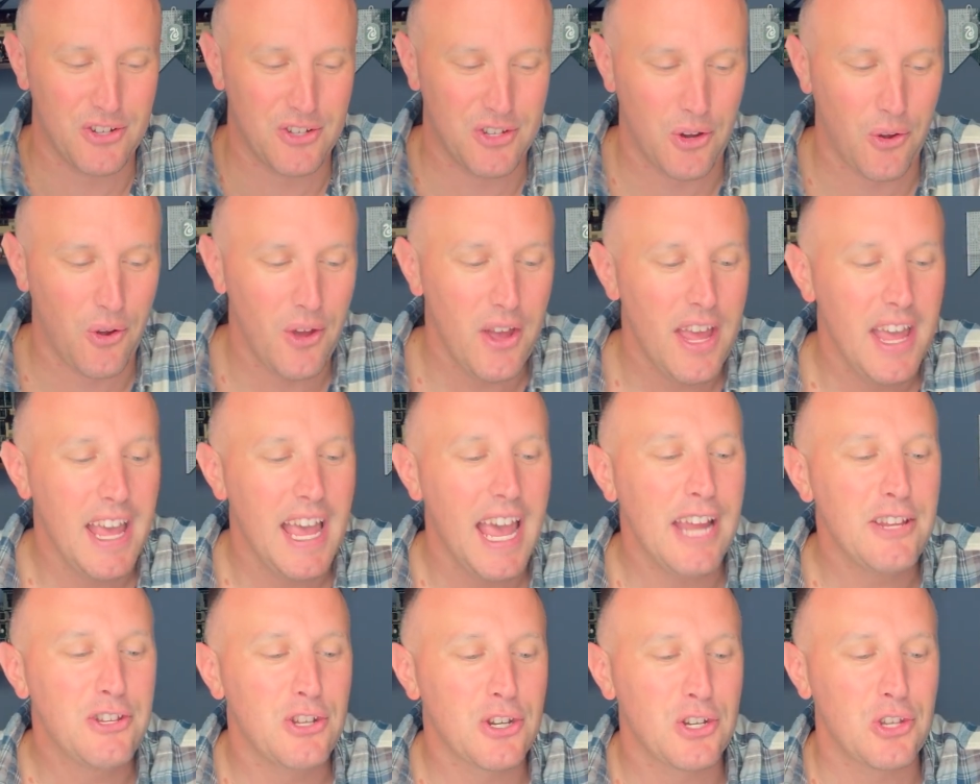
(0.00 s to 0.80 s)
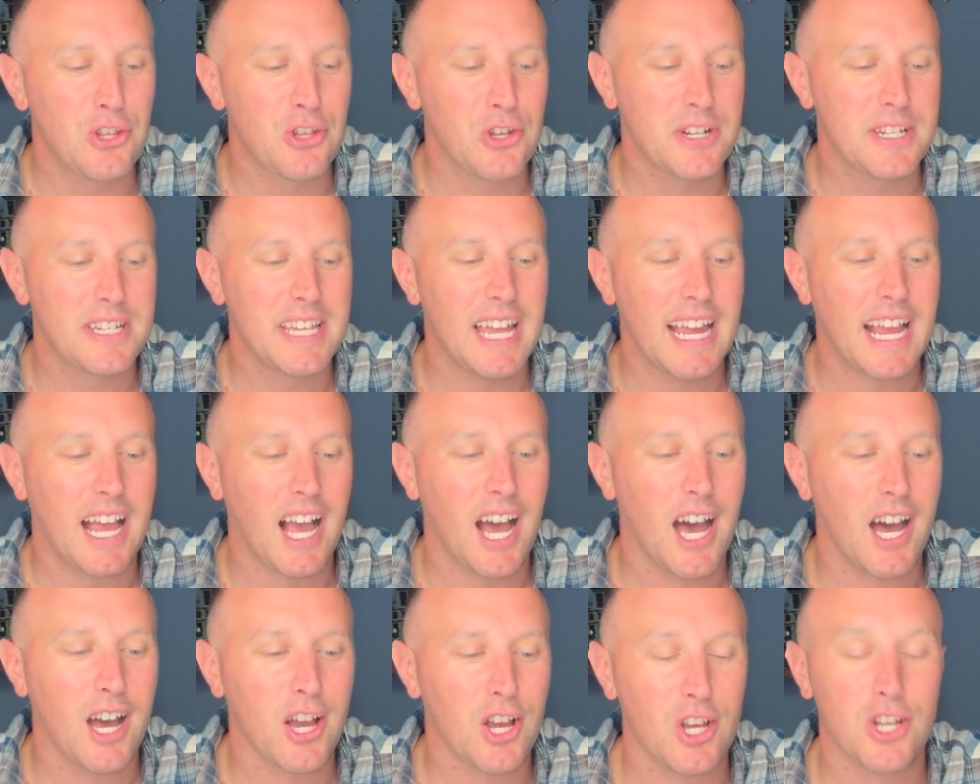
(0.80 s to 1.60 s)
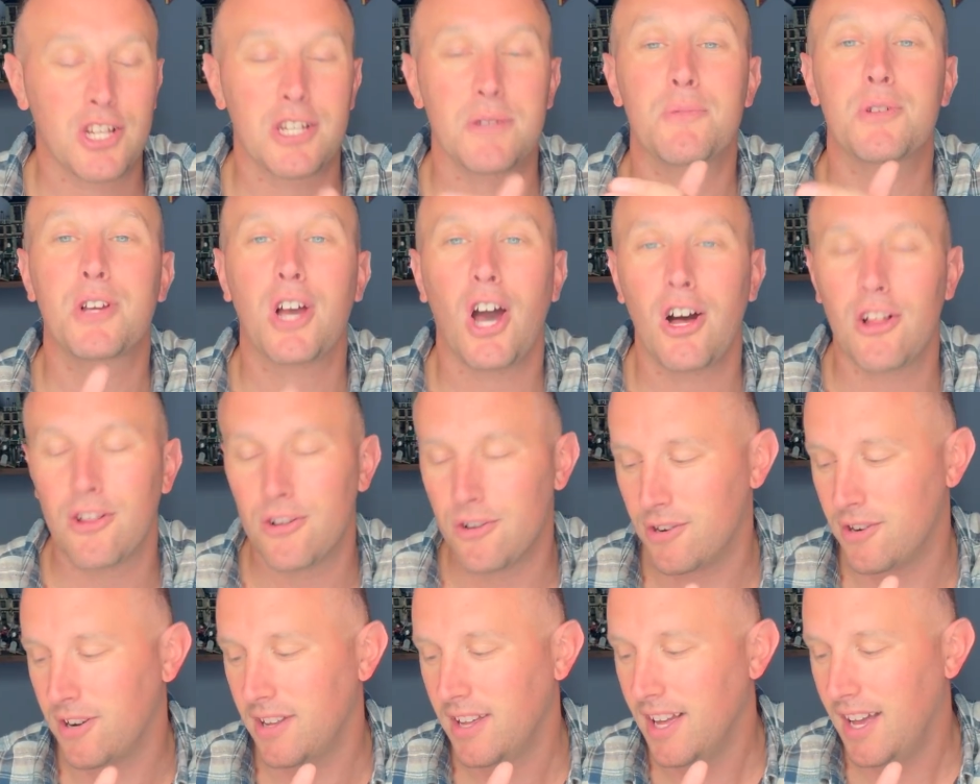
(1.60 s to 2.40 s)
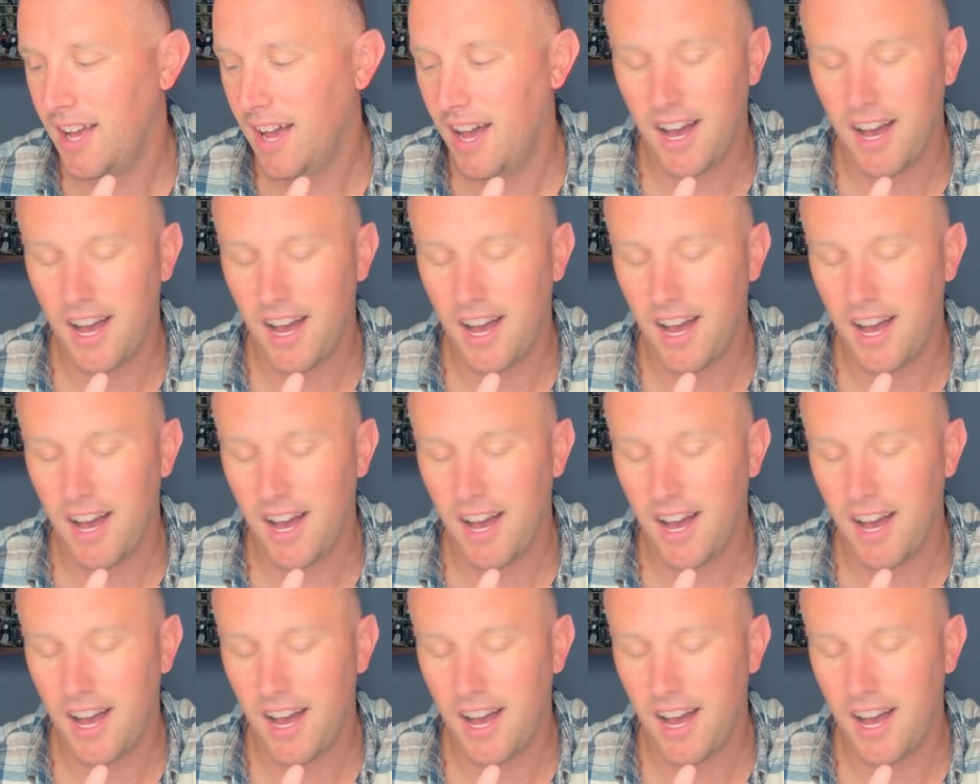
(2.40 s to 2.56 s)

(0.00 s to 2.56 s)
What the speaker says: so it just looks like some colored